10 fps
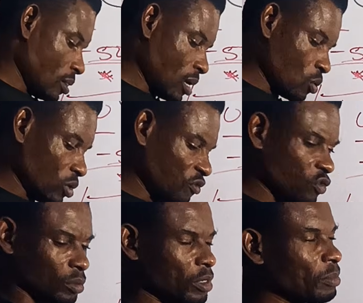Now, if
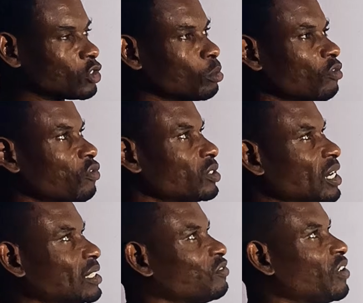you remember, some of us
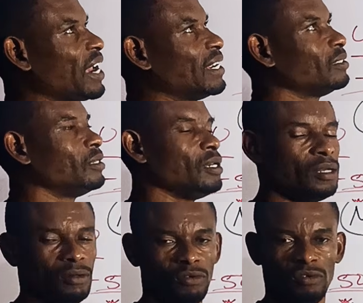that file
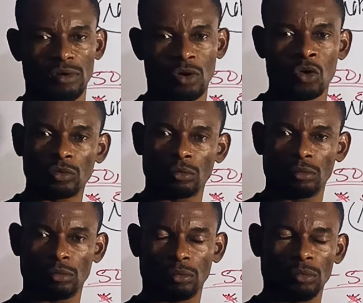nil on
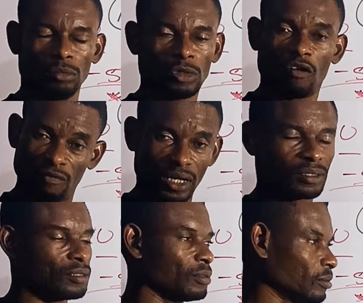
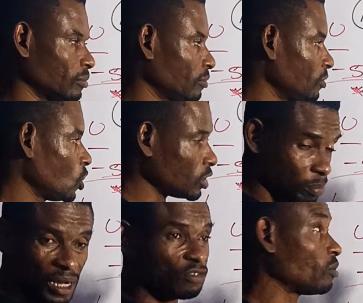that, on the
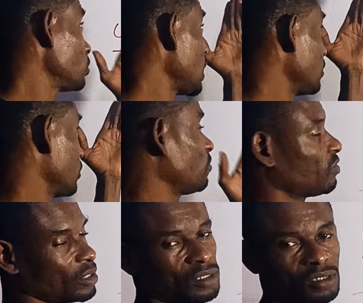platform, that is
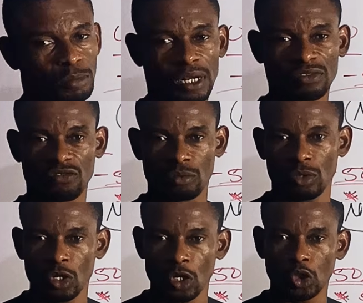Rev360 platform,
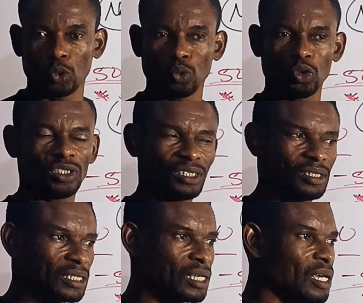you will notice
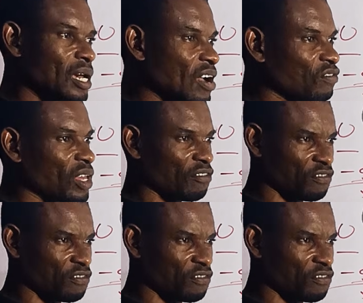that after